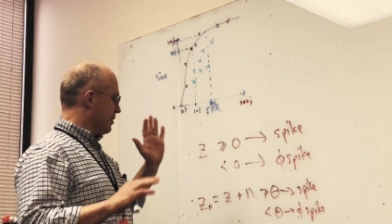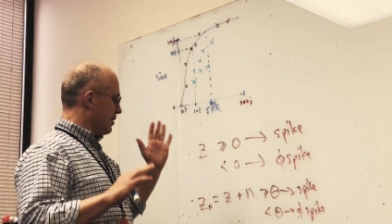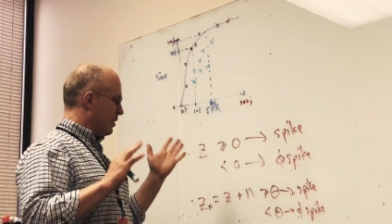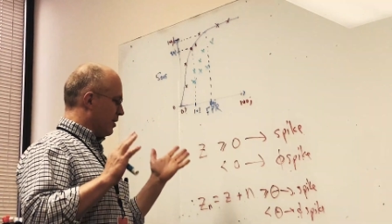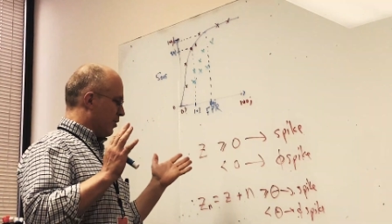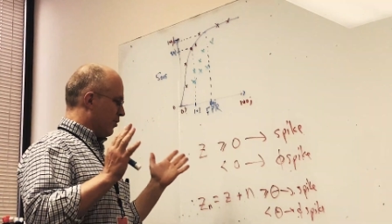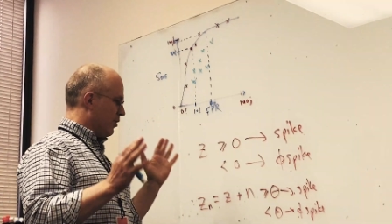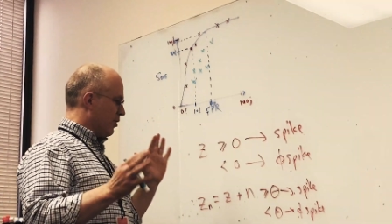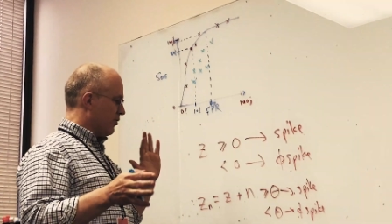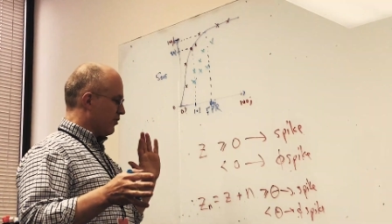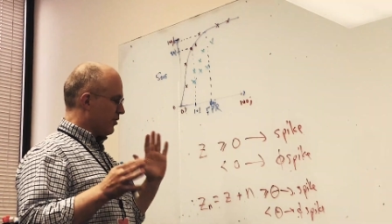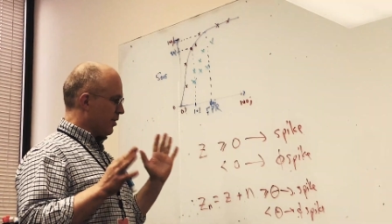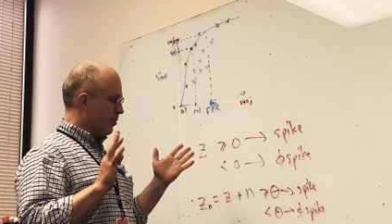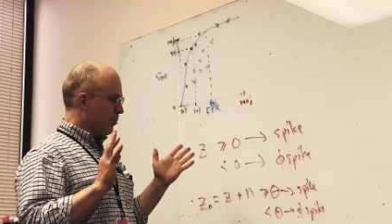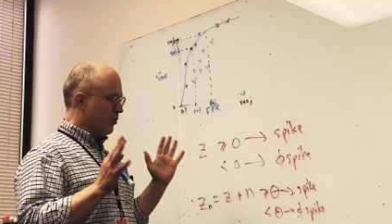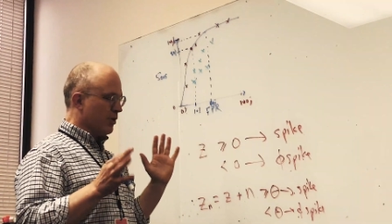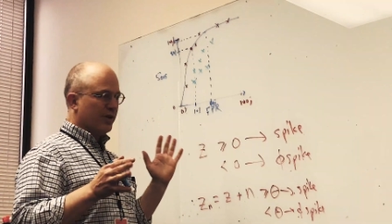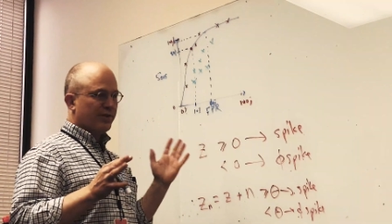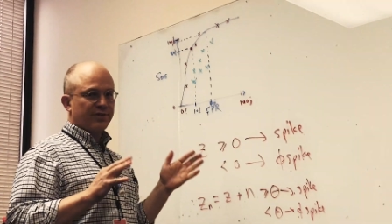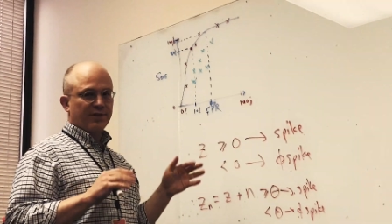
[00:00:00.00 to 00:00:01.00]
you know, there's
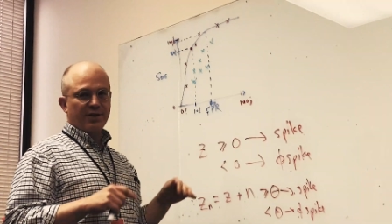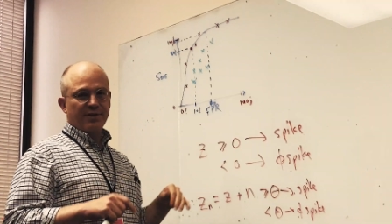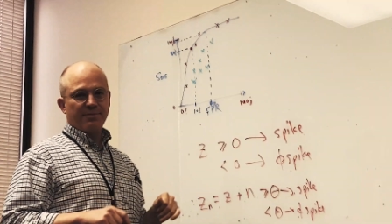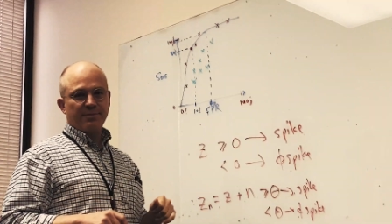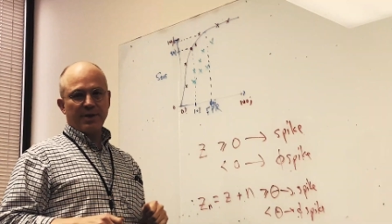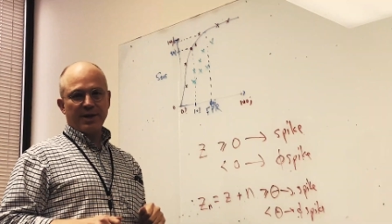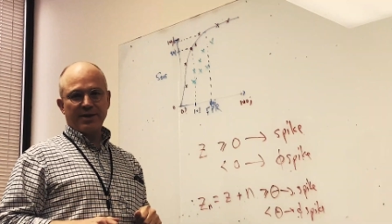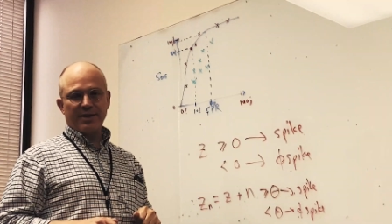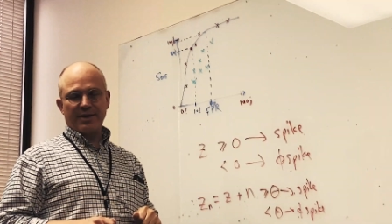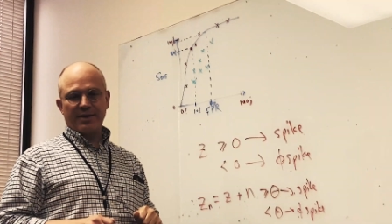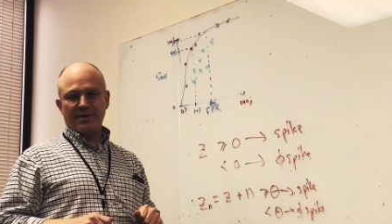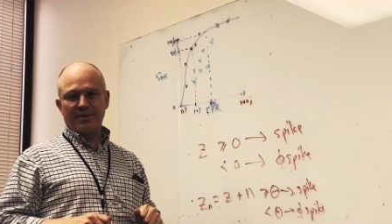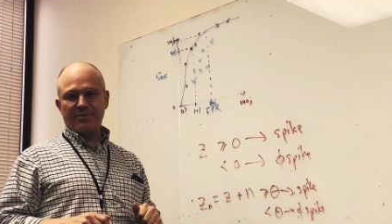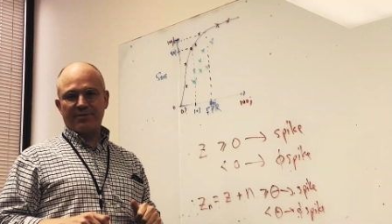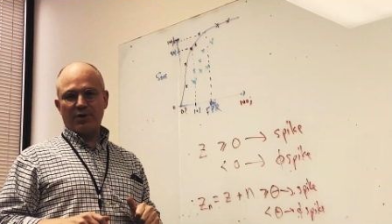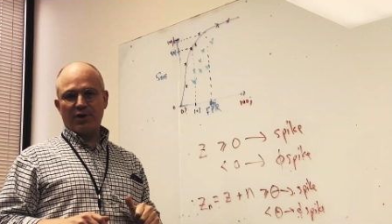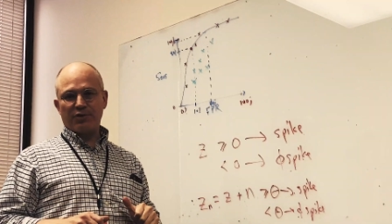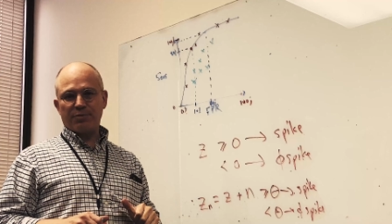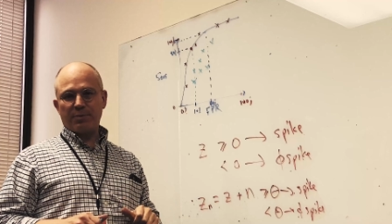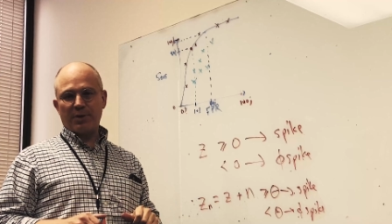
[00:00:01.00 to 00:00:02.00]
some risk of making a
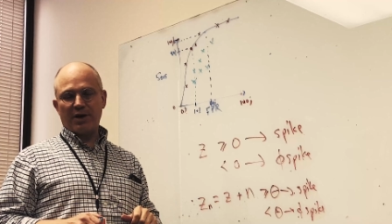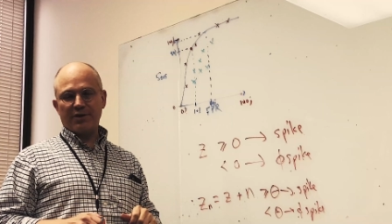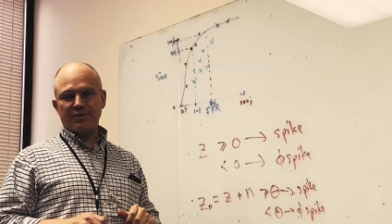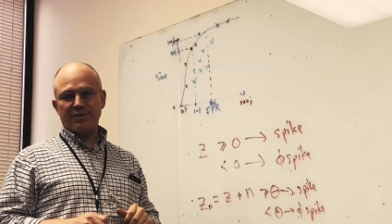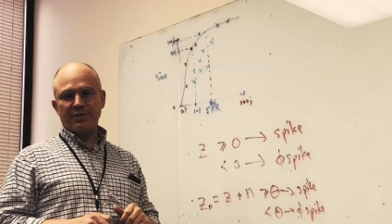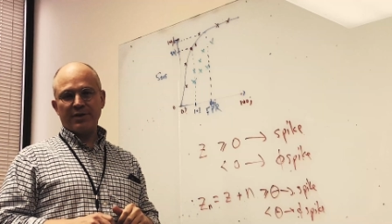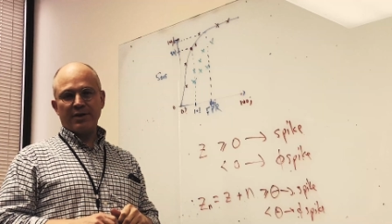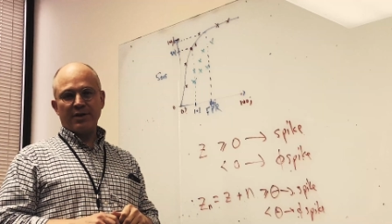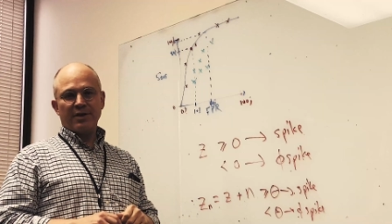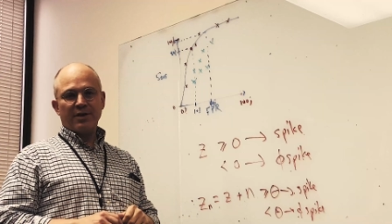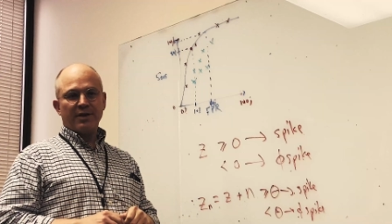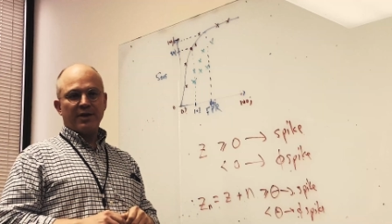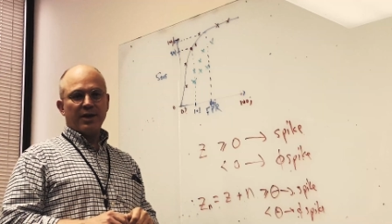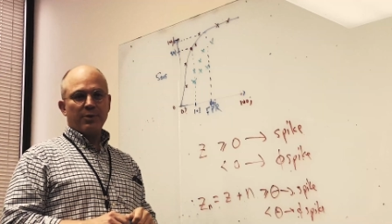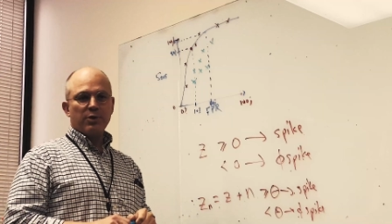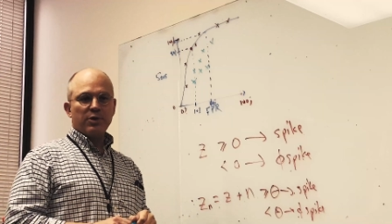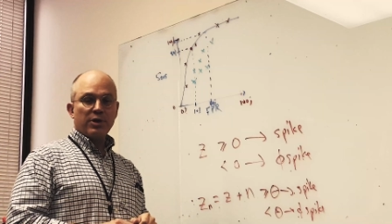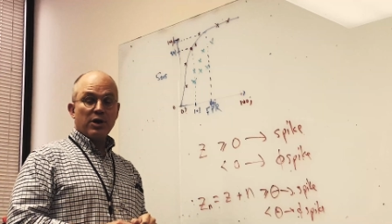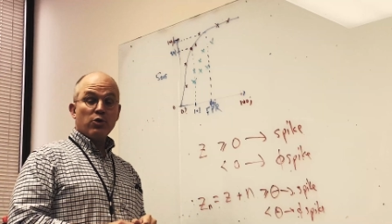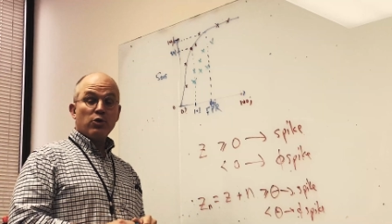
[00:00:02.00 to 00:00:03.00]
false positive, it
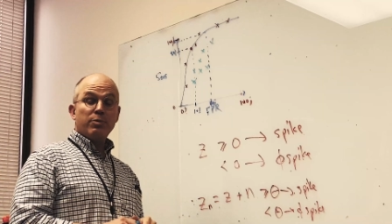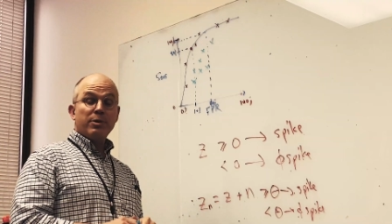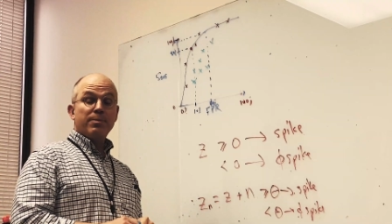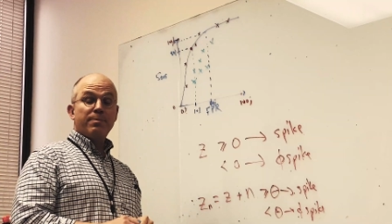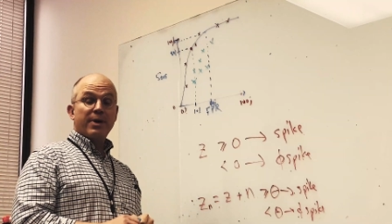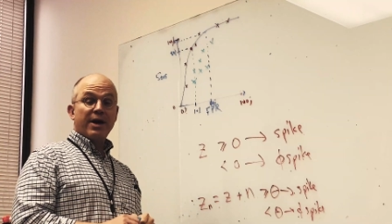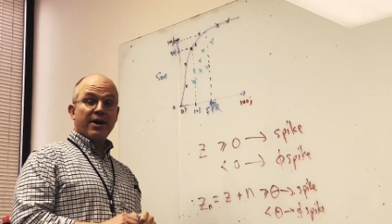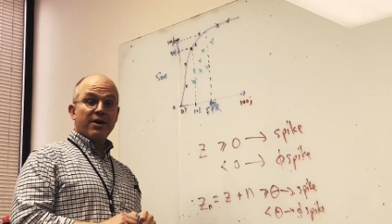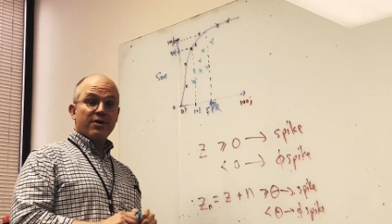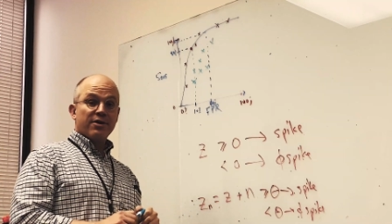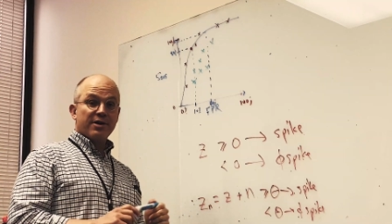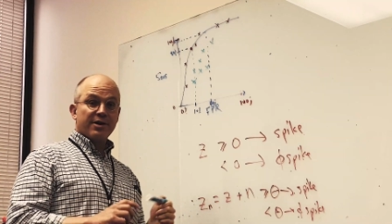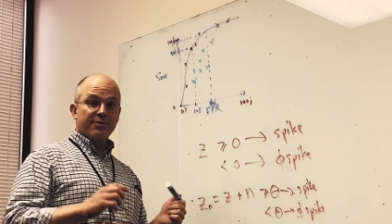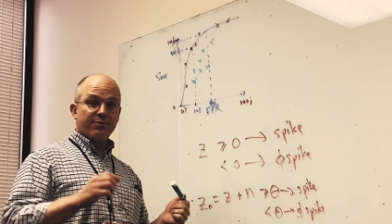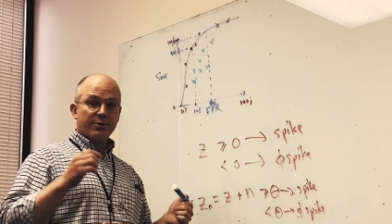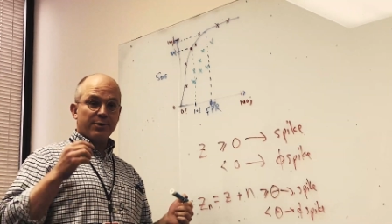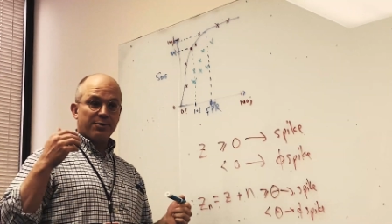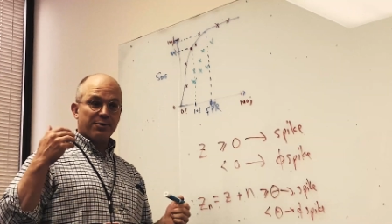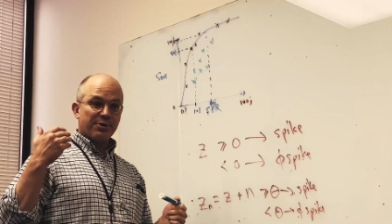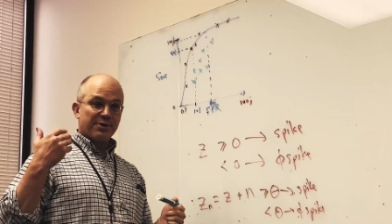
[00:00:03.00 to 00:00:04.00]
would it would be better
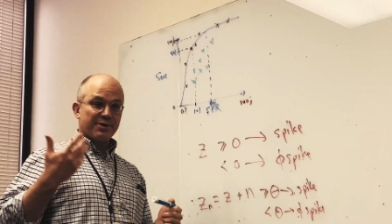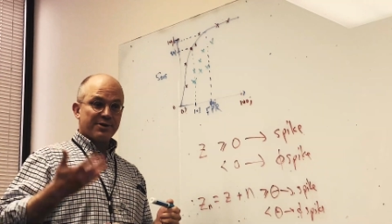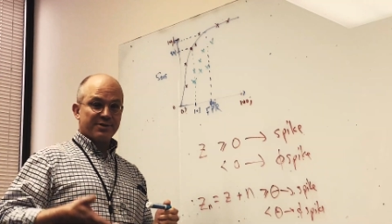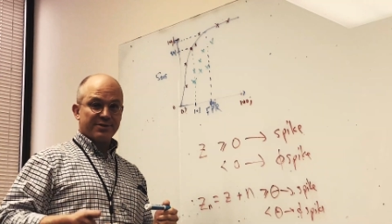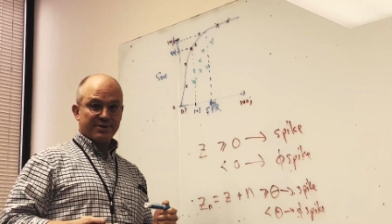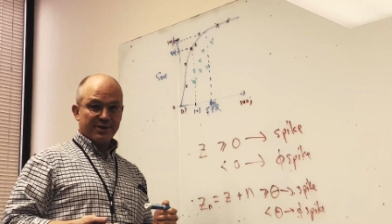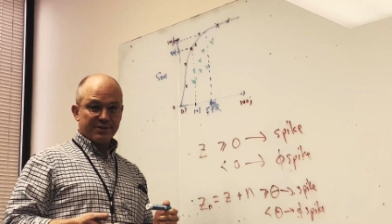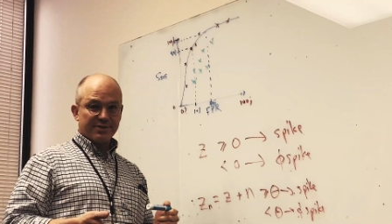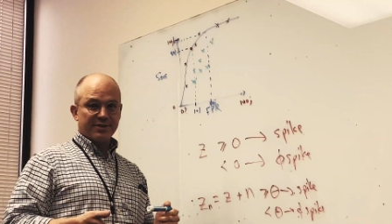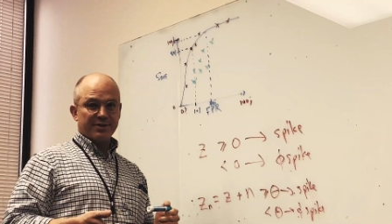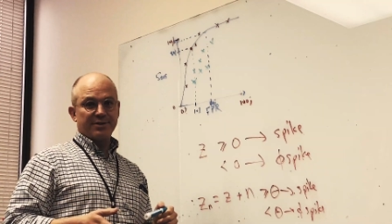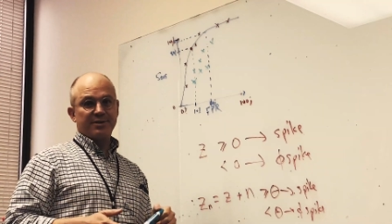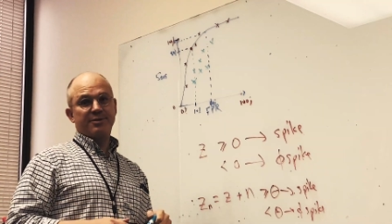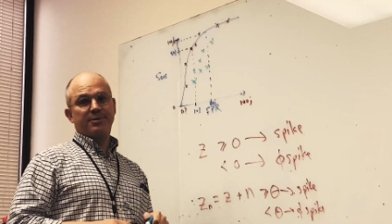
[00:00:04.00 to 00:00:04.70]
if we were consistent.